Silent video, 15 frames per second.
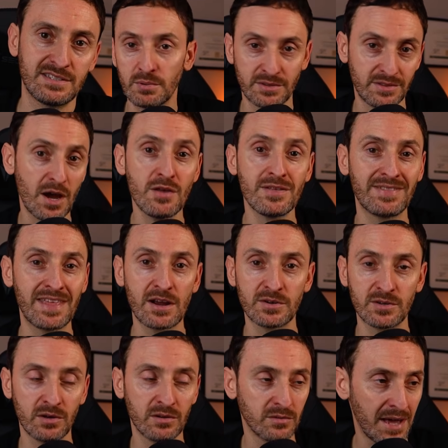But now that they are
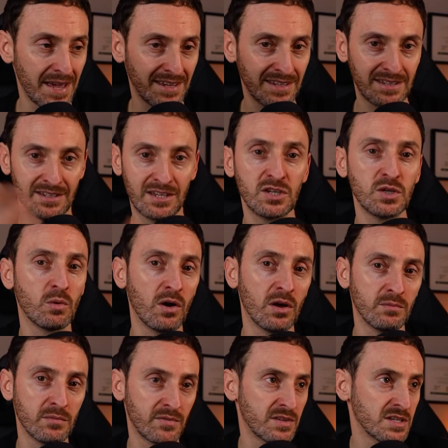done, I can continue
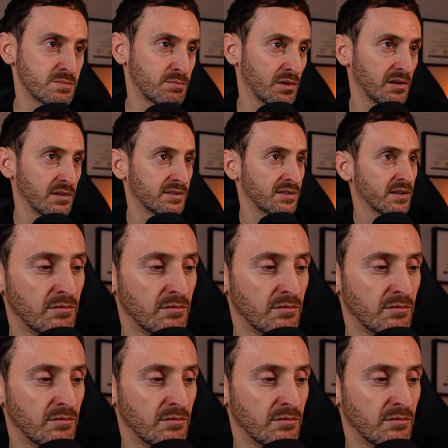on with this build.